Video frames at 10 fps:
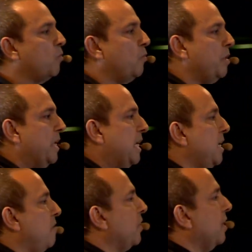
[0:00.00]
where we
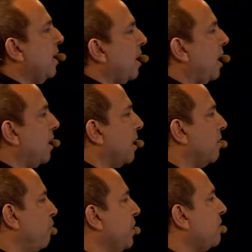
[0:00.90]
believe
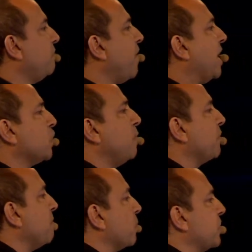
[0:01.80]
we can find some of the most